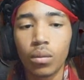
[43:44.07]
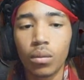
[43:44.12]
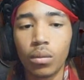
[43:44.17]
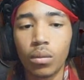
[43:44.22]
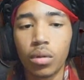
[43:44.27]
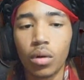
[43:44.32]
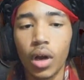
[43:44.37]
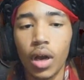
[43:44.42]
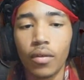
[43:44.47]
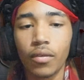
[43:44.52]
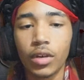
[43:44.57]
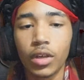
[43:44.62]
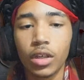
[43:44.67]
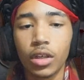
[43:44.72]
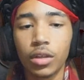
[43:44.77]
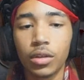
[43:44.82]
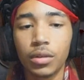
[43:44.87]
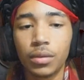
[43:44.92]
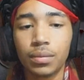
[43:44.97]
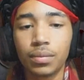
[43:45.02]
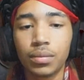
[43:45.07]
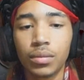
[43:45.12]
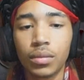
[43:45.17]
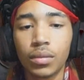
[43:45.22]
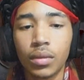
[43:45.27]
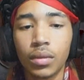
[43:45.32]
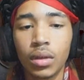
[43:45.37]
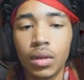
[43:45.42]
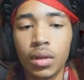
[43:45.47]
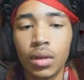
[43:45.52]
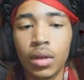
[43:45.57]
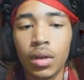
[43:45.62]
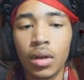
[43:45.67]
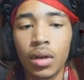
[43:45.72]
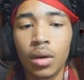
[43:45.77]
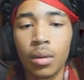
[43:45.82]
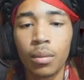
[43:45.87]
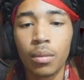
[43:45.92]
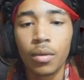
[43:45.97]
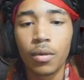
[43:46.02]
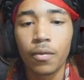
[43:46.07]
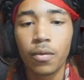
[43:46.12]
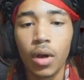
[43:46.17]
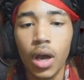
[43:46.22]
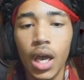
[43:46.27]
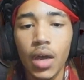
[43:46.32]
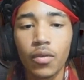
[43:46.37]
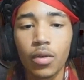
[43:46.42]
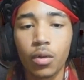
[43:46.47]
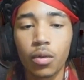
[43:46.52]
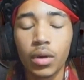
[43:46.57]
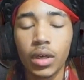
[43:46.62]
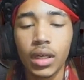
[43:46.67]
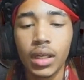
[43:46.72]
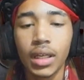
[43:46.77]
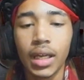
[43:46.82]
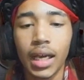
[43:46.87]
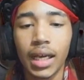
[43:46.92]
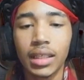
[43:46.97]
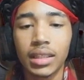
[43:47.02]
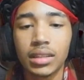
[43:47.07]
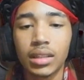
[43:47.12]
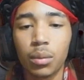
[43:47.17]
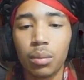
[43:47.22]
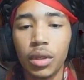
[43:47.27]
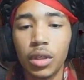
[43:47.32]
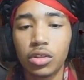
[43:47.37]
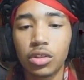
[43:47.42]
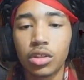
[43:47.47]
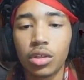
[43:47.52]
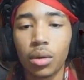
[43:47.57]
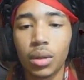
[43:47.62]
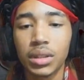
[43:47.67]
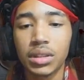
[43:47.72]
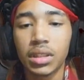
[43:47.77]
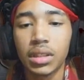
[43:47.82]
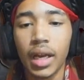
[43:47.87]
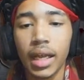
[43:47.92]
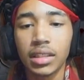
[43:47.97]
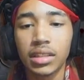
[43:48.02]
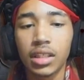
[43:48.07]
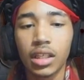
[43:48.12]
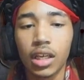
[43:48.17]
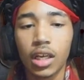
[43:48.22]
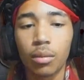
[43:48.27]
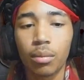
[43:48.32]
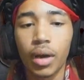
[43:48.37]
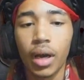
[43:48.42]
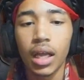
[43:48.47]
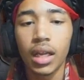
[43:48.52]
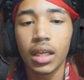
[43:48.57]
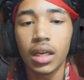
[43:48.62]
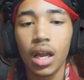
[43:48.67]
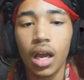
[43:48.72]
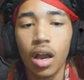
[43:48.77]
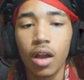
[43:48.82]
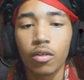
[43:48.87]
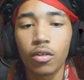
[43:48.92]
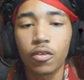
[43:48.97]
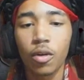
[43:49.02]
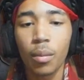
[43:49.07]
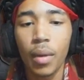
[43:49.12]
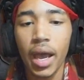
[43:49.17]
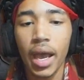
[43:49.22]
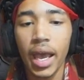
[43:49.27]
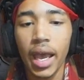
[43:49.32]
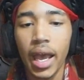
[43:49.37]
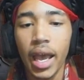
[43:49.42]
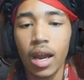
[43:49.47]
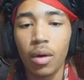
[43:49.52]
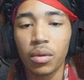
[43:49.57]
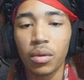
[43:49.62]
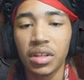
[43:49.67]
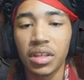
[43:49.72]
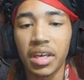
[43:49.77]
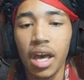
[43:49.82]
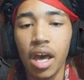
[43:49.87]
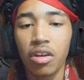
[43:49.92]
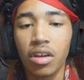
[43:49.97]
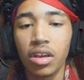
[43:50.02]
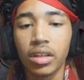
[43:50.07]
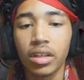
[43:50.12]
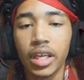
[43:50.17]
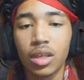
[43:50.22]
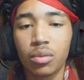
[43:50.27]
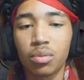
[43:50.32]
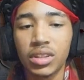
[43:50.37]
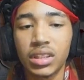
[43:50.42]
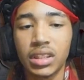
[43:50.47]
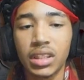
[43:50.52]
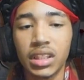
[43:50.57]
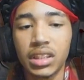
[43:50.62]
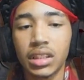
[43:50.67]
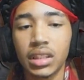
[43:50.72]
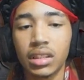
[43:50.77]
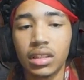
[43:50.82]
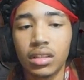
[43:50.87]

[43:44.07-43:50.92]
Bravo. Before I even realized it, Misuto had snatched the Kabbalah dagger from my hand with calculated precision.